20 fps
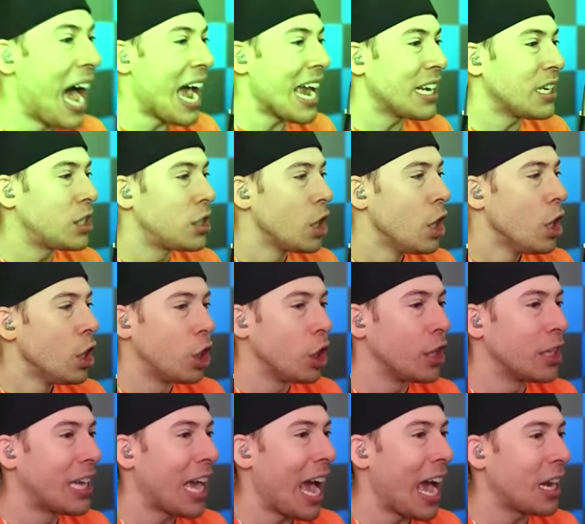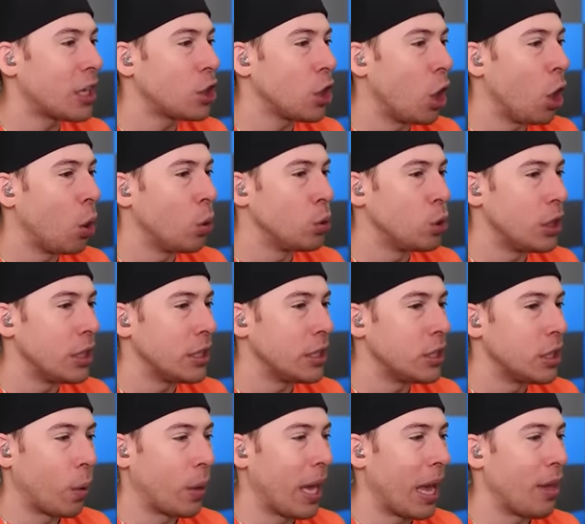nice. Good catch. Oh,
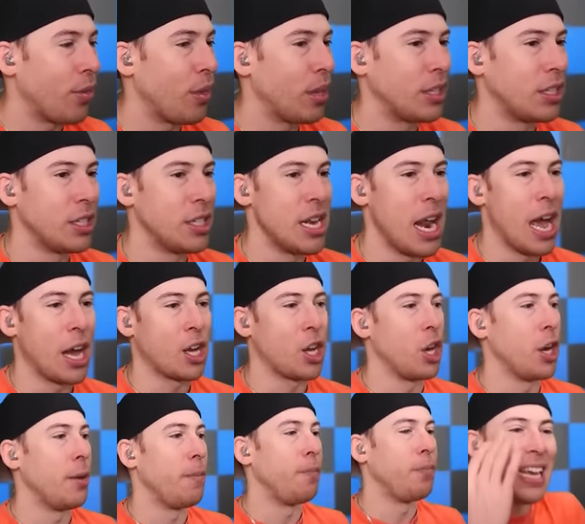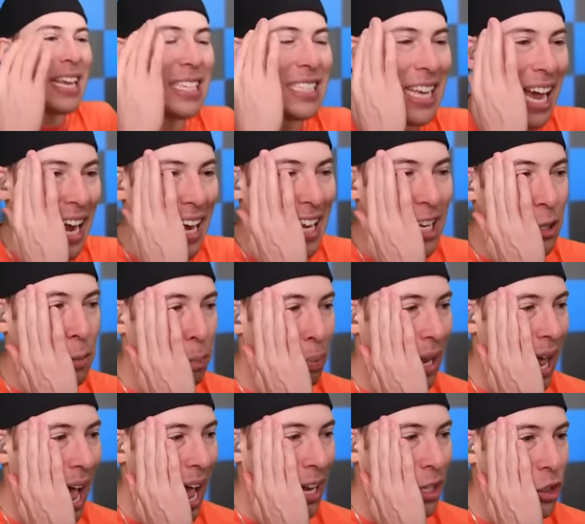jeez. Okay, this is not good. He's got his
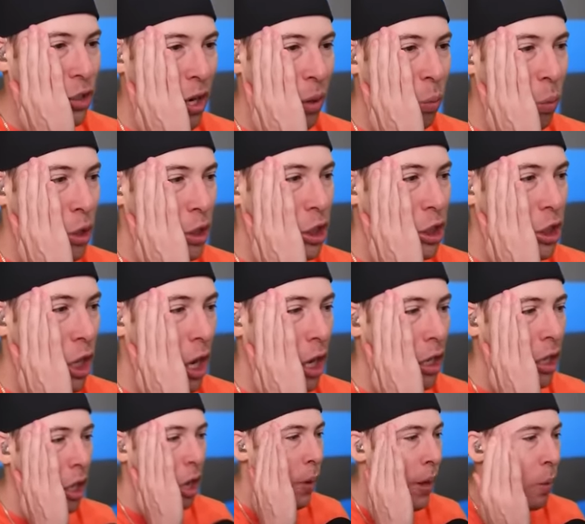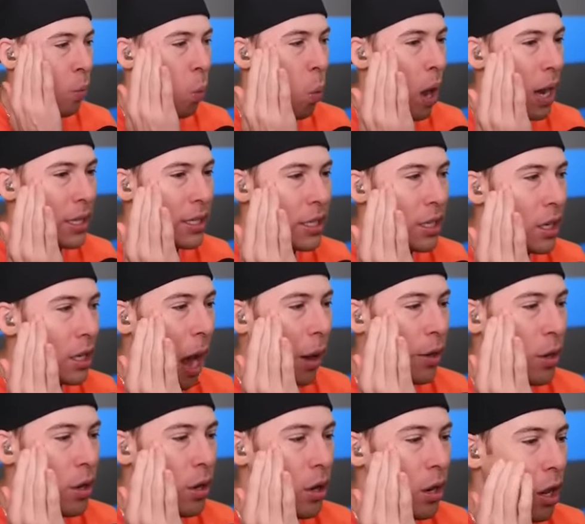blaster and we're stuck. Wait, what?
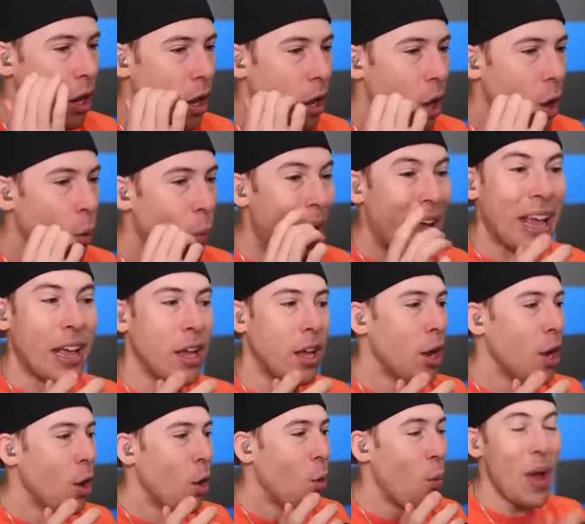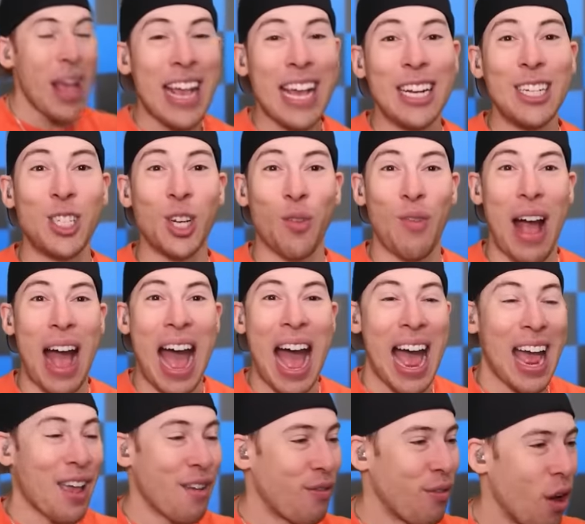How did... Wait, we can
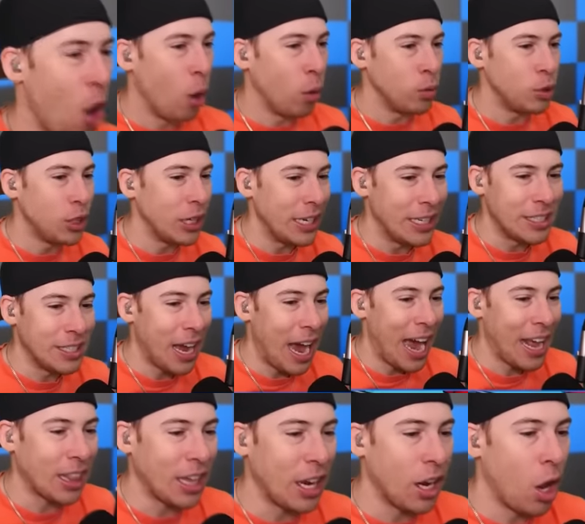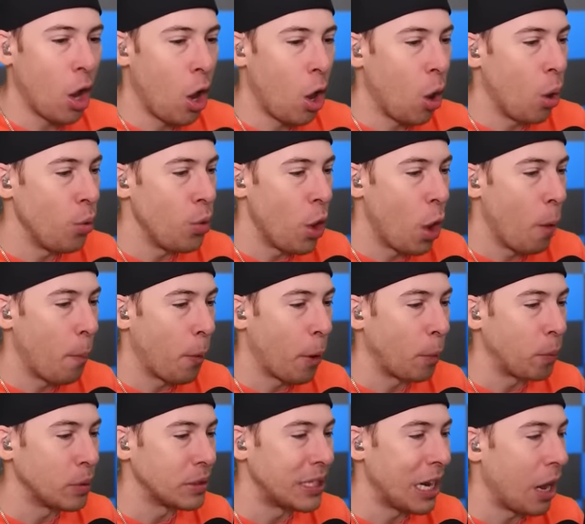survive. Oh, jeez. I thought, oh no,
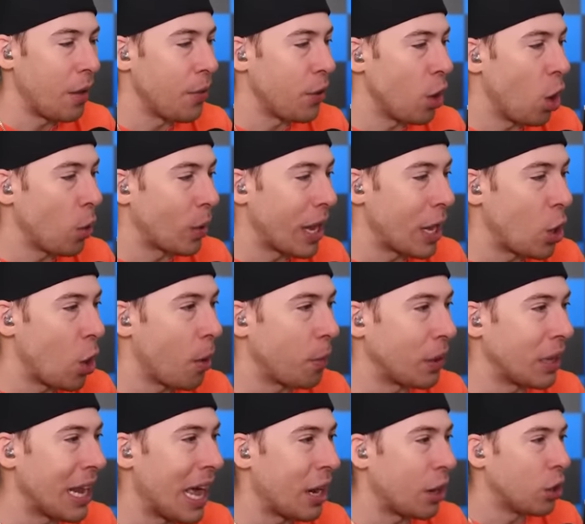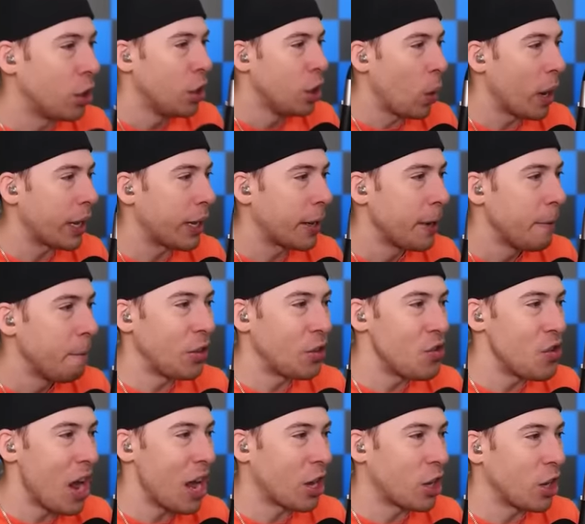purple's down there. Okay, go up the ladder, quick. This
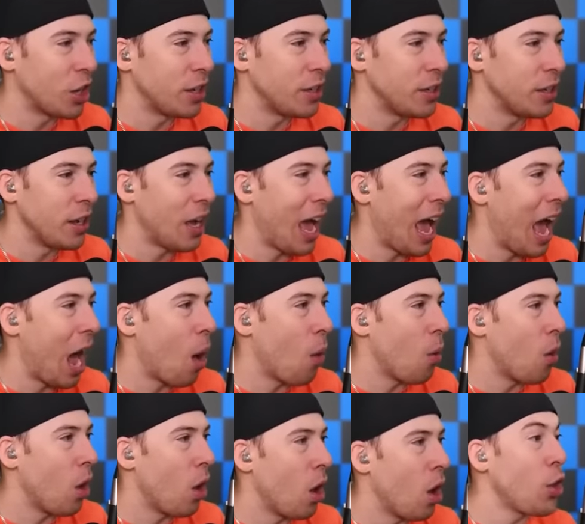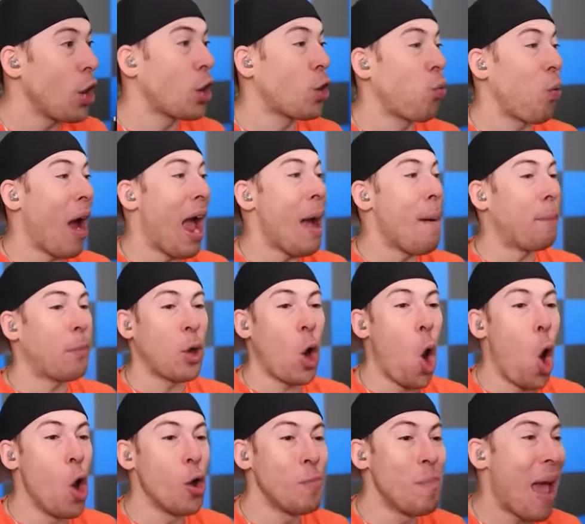is not good. How? The grump
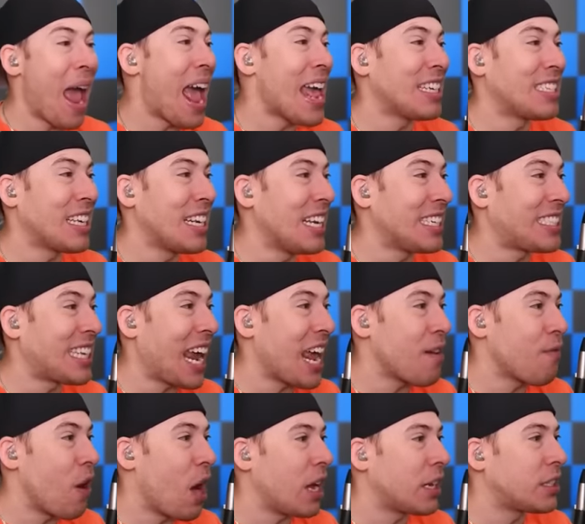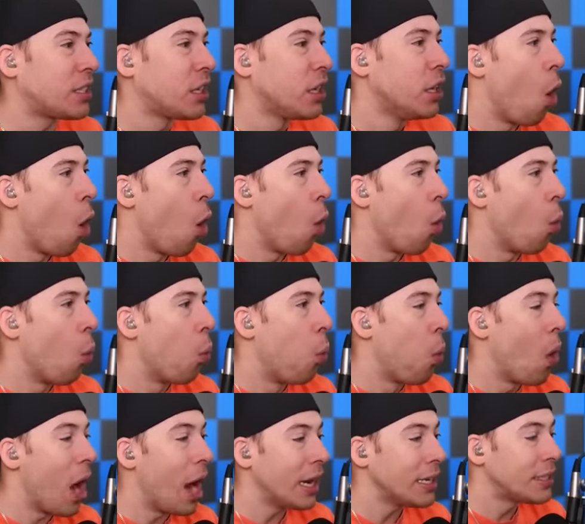old man's gonna save us. Oh,
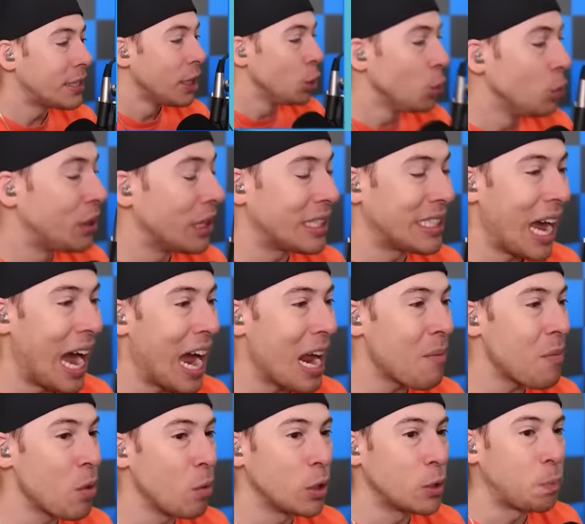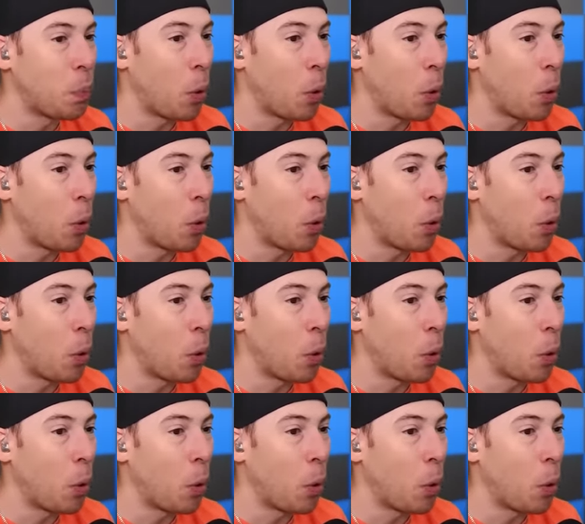what? Dude, the timing